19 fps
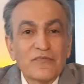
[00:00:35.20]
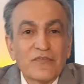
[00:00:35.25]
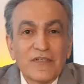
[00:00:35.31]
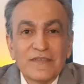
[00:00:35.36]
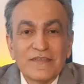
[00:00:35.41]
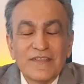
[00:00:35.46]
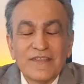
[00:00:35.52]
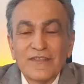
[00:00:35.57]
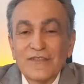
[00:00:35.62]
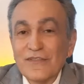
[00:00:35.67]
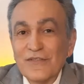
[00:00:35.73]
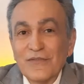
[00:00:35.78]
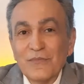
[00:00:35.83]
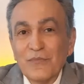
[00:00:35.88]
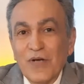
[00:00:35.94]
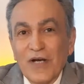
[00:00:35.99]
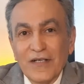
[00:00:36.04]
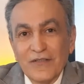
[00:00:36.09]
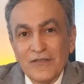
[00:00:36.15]
Frontiers in
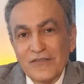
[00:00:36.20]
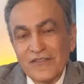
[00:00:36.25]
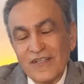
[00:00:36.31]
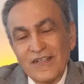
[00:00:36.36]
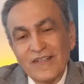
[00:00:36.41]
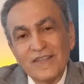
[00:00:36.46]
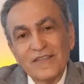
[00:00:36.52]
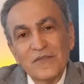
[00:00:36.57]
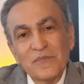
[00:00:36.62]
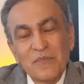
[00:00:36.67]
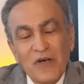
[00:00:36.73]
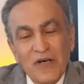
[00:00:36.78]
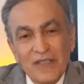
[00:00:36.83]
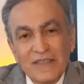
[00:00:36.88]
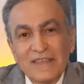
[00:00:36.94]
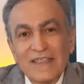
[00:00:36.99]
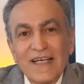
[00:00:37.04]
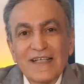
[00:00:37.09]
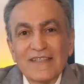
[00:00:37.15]
Bioscience
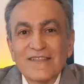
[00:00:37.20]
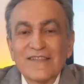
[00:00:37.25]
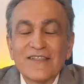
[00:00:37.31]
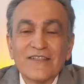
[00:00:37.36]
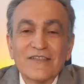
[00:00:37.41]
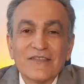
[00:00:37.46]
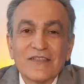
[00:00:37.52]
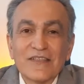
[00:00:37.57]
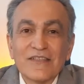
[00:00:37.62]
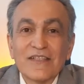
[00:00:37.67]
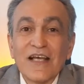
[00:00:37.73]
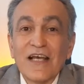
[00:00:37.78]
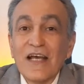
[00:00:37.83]
podcast series,